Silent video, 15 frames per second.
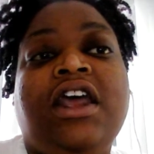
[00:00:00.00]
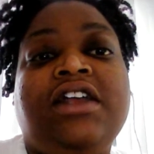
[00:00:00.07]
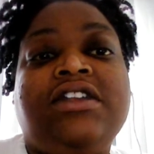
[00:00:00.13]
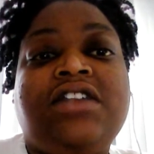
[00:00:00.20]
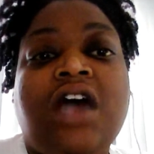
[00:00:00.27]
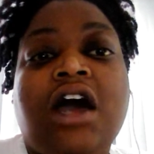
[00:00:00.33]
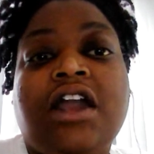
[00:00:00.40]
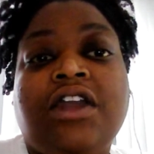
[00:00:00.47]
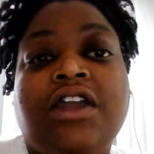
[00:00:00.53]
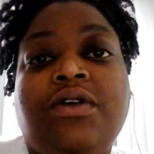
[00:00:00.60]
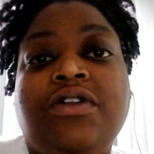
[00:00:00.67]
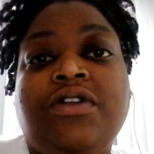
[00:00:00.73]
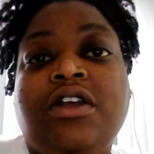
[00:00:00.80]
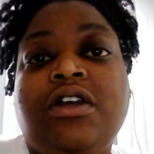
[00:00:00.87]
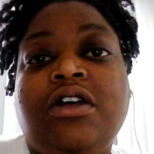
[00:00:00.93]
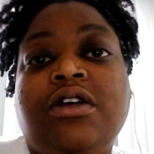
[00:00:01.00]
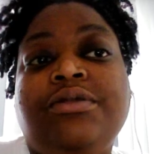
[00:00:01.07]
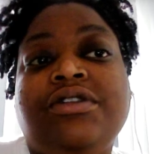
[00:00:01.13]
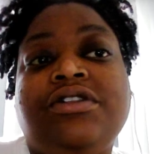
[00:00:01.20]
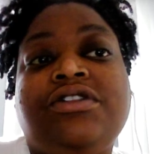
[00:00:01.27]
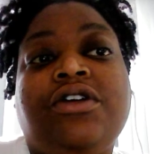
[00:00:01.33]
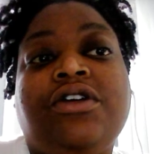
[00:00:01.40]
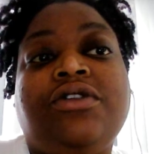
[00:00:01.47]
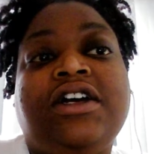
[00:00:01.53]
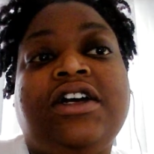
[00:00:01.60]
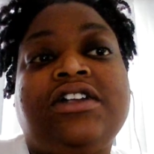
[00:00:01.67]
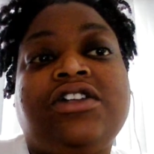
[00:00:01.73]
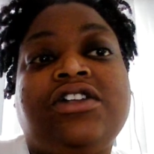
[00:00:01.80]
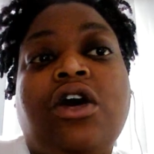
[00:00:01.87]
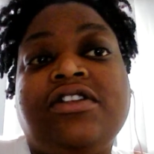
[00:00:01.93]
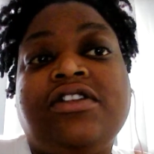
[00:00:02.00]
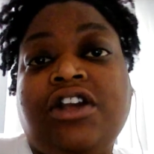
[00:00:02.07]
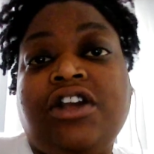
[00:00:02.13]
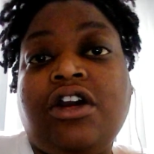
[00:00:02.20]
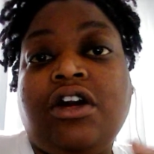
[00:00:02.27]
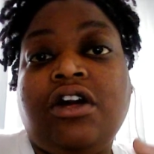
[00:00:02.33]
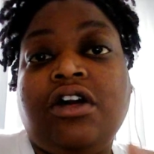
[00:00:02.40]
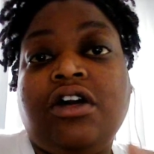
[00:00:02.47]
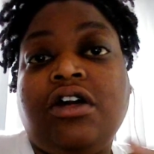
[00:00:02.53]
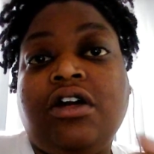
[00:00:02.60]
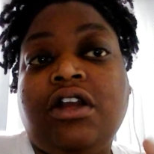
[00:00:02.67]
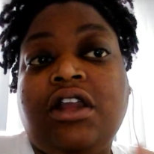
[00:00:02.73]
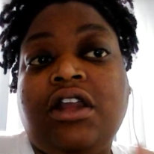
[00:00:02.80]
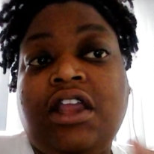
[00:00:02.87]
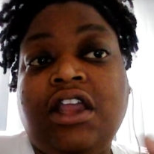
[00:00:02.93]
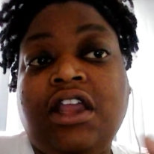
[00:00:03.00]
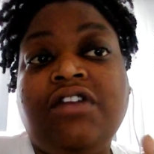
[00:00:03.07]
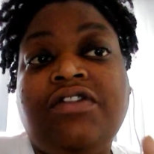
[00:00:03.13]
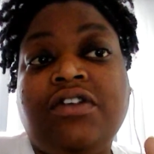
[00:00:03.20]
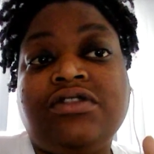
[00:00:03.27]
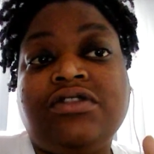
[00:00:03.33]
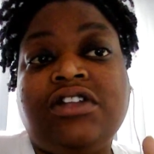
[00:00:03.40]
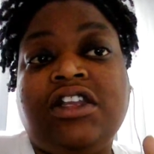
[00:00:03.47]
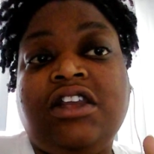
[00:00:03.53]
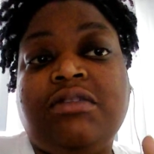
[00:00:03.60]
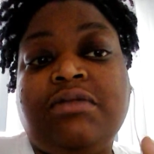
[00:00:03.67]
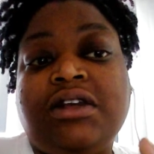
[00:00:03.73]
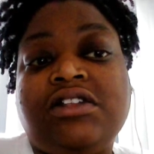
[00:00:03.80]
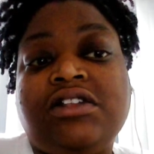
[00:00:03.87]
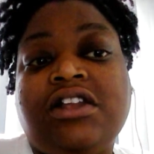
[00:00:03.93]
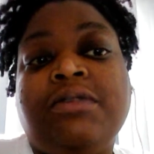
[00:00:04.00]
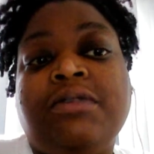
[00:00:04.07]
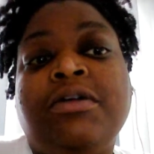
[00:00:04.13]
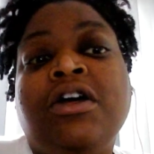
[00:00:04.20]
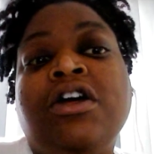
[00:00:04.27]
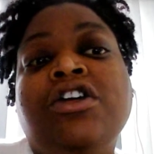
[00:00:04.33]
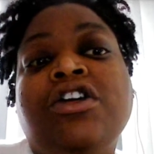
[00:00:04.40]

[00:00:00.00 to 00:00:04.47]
and tugging on them, and so that's causing her earphones to get messed up.